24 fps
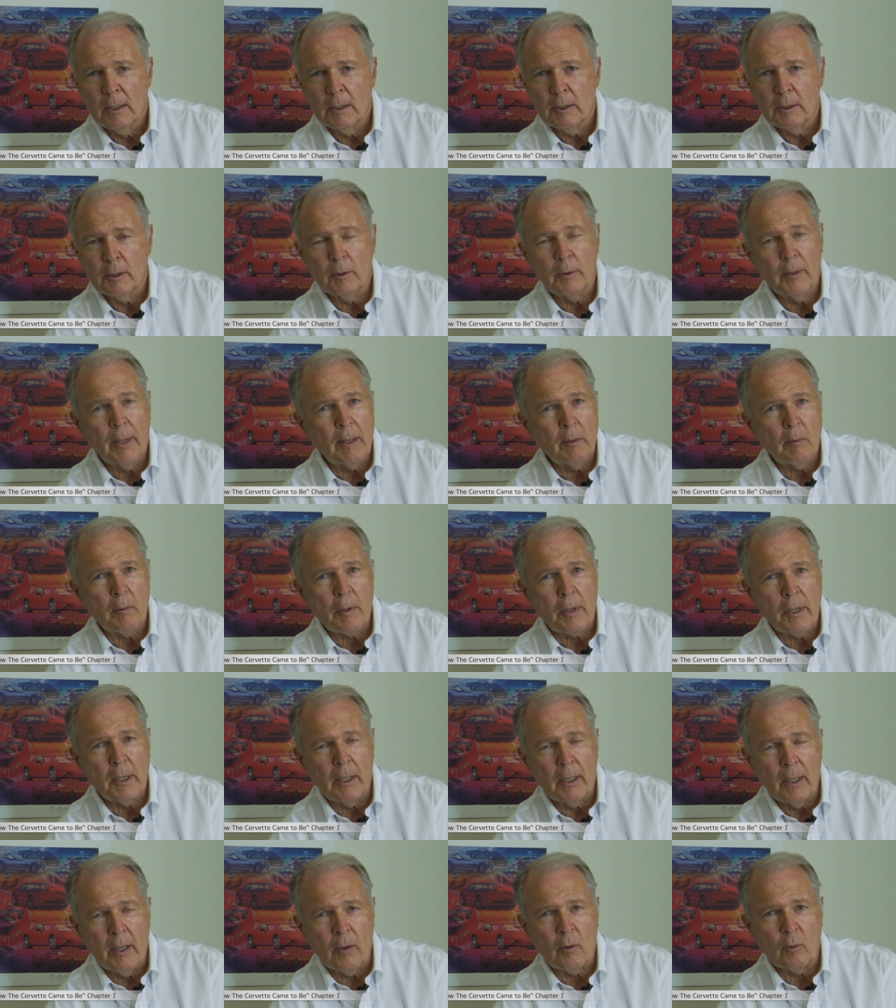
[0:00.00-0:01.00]
So that was
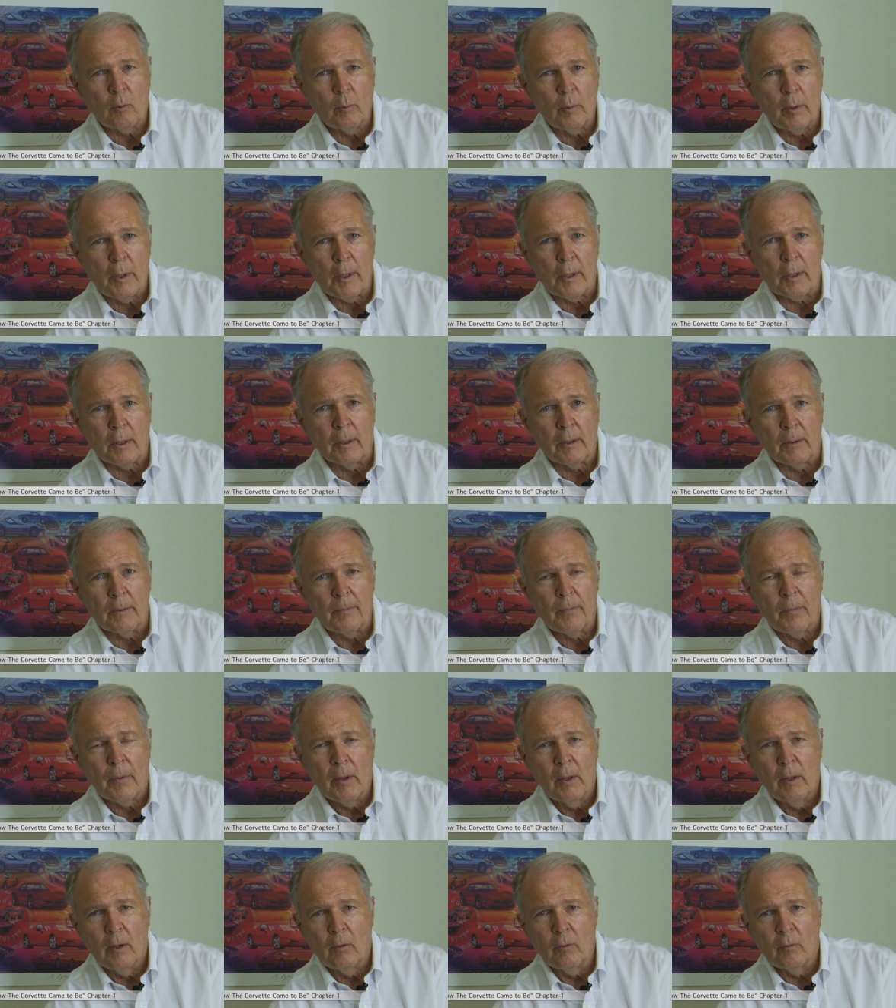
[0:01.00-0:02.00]
another reason
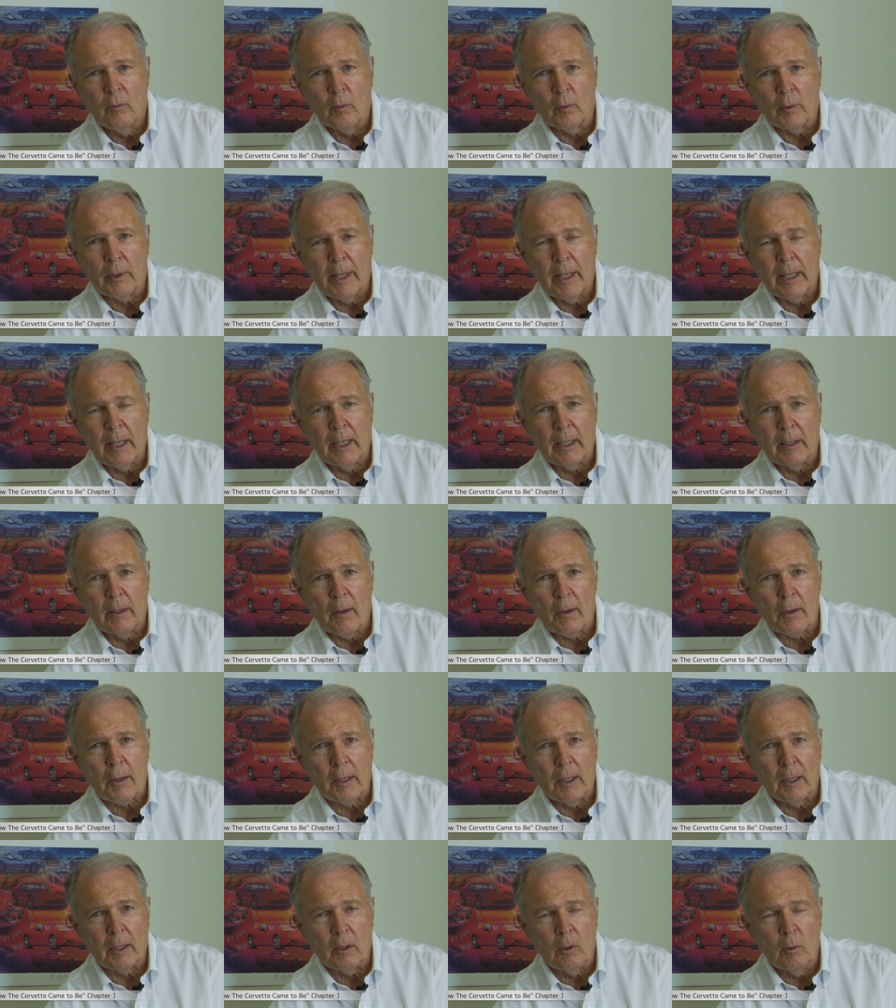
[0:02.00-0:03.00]
for getting
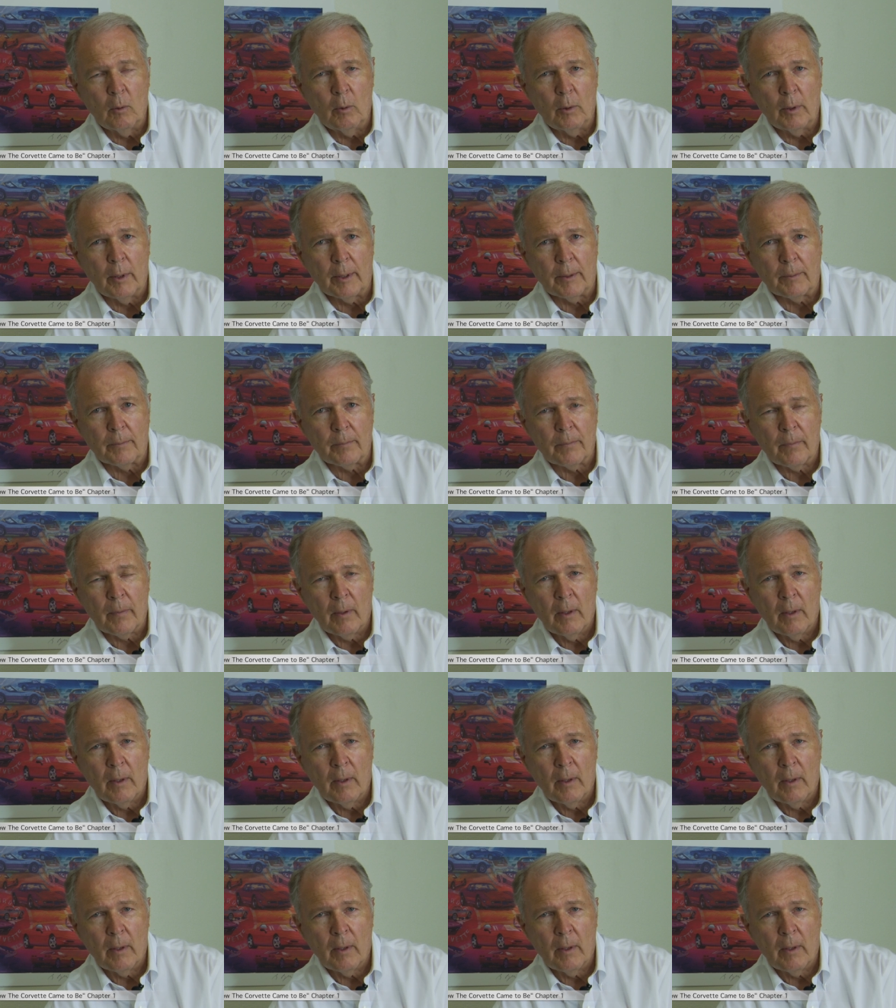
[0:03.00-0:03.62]
this thing going.